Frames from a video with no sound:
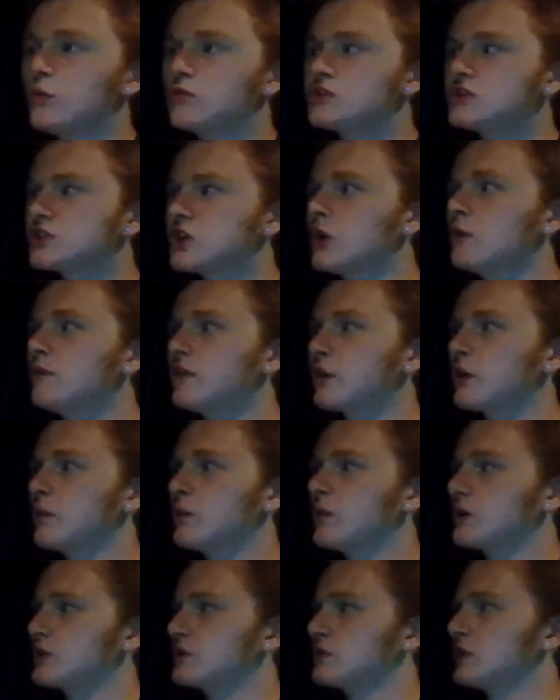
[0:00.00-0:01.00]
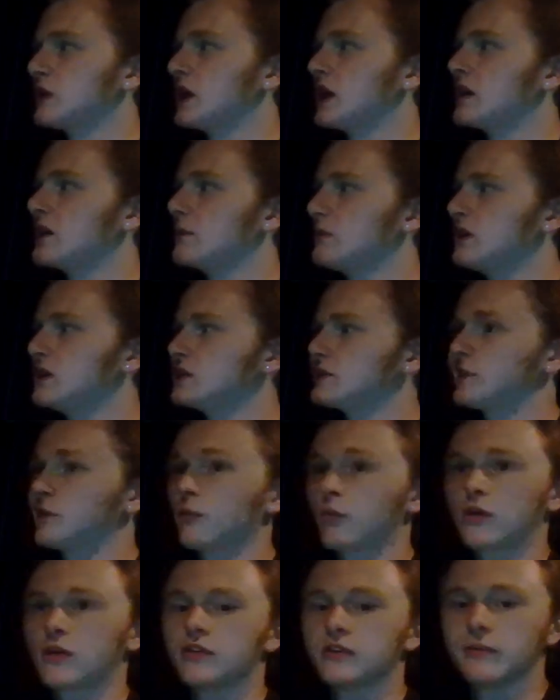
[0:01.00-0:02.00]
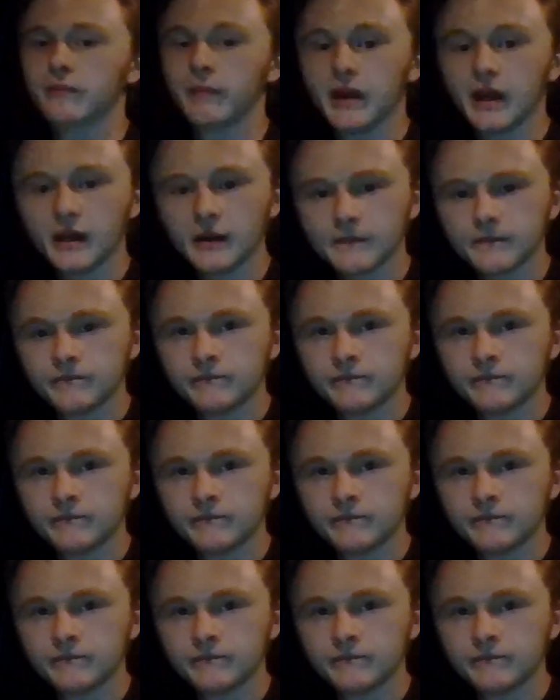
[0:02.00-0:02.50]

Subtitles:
so very much for that. It means the world to me.